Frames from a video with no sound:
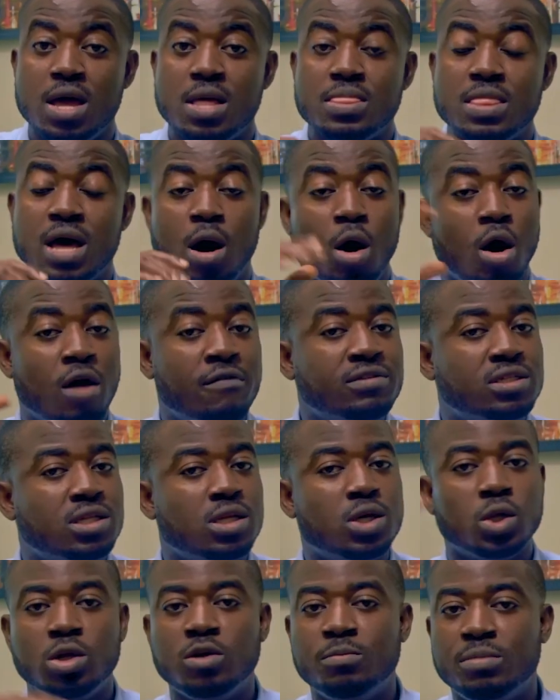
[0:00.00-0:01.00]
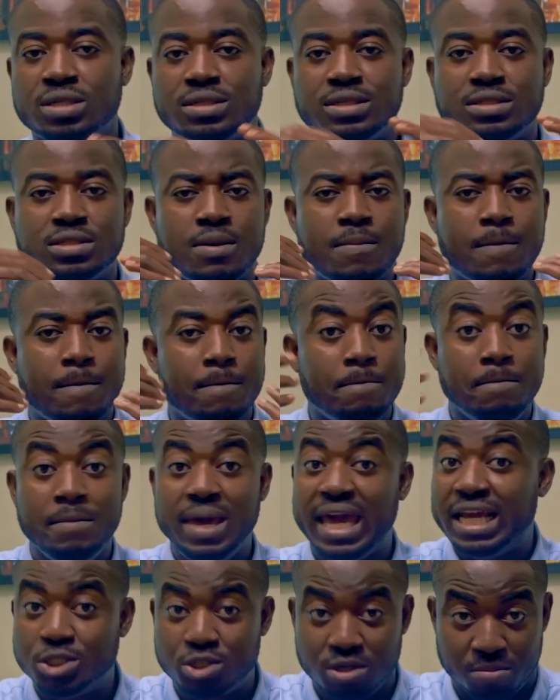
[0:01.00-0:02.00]
Now, obviously, Columbus is a
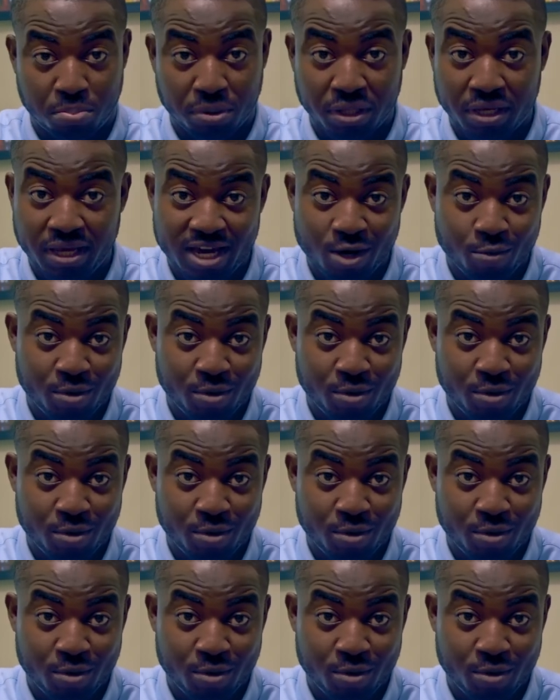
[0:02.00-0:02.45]
major player